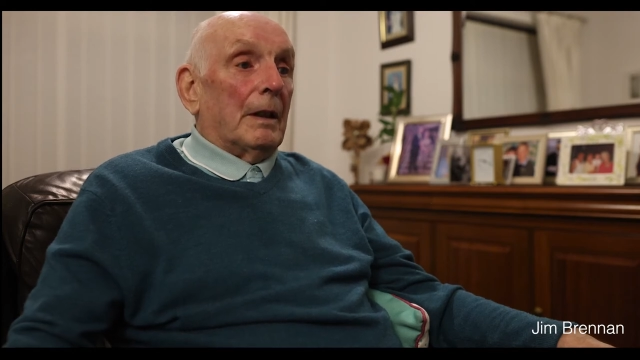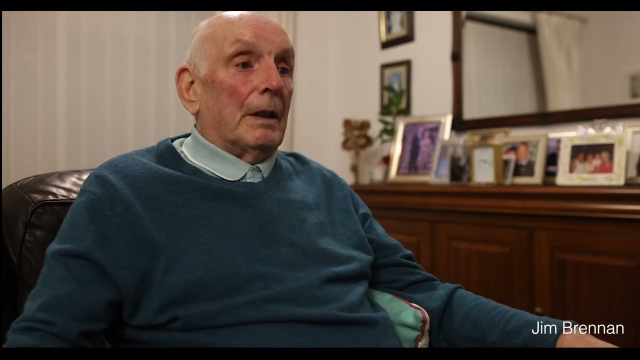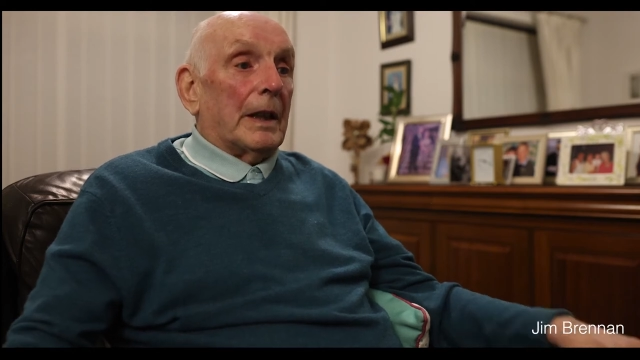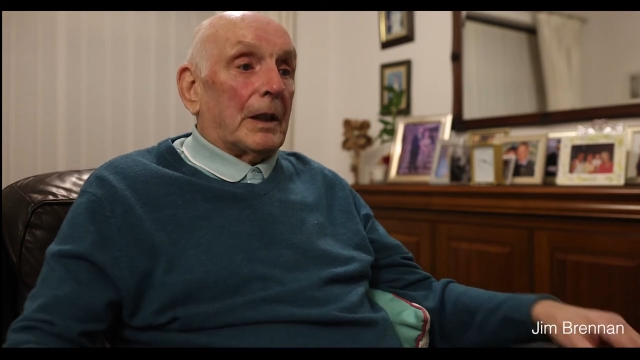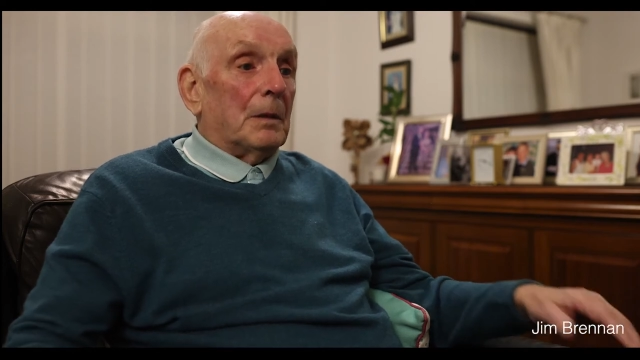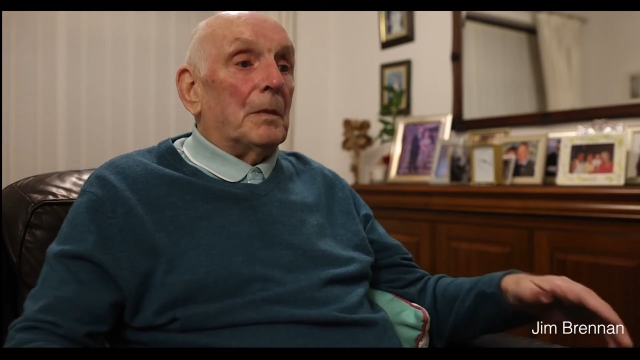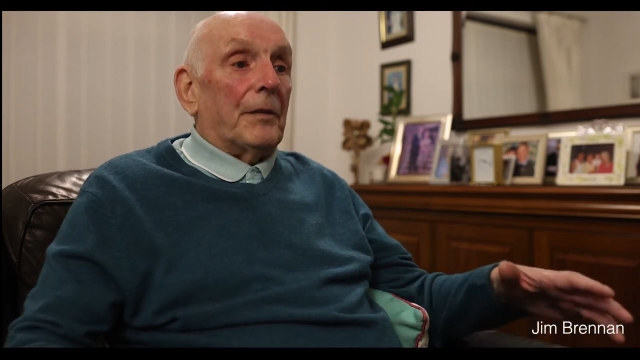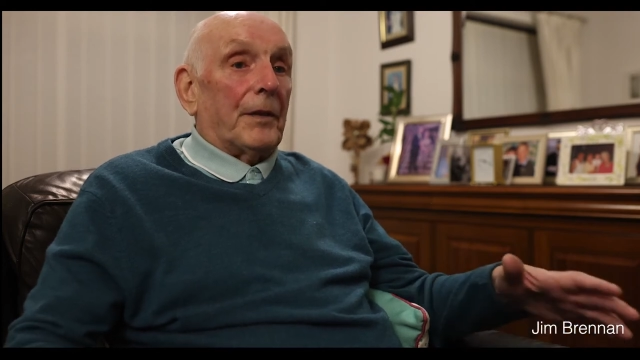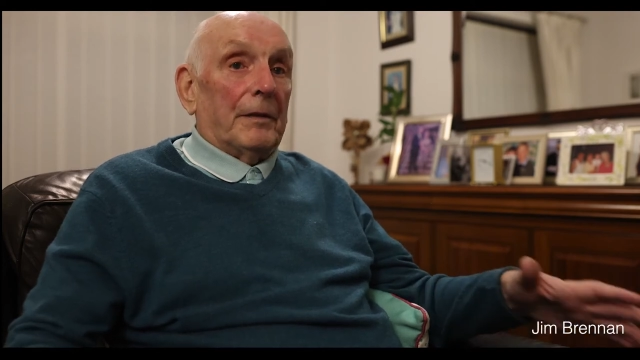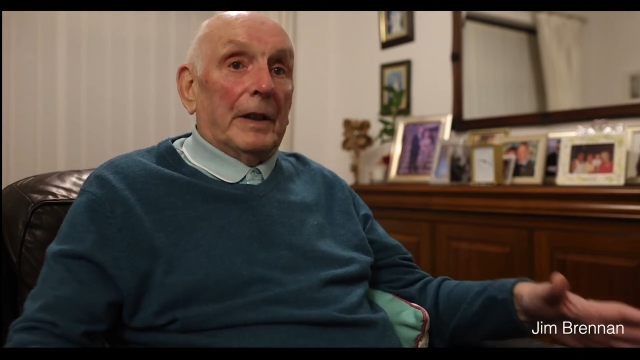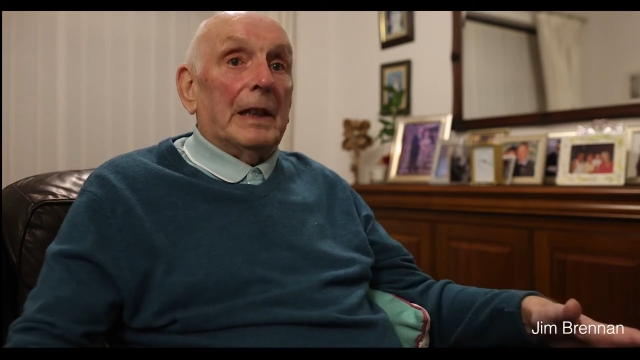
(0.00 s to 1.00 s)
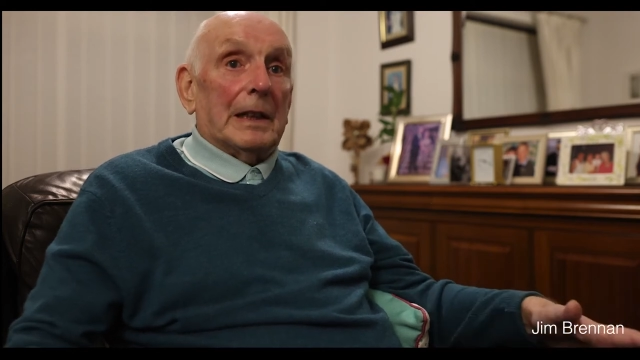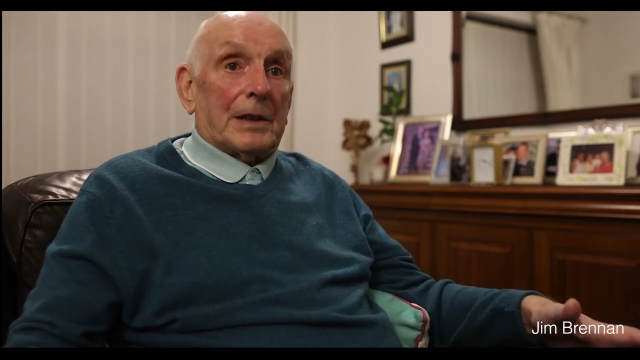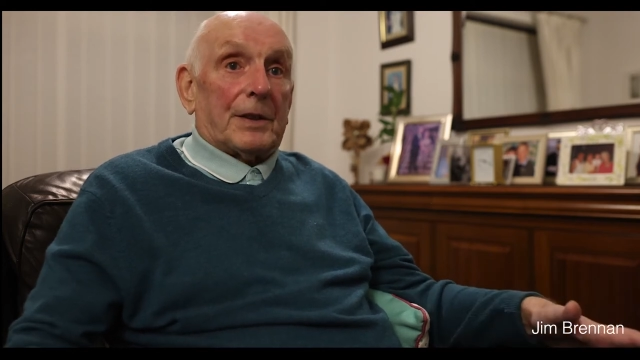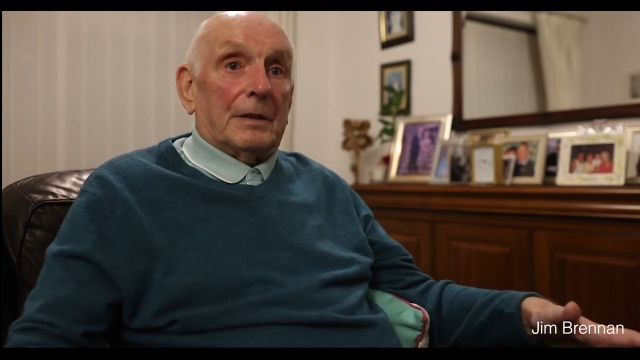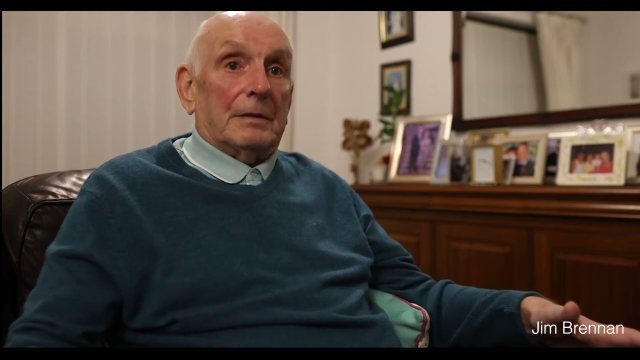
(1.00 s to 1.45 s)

it come off the rails.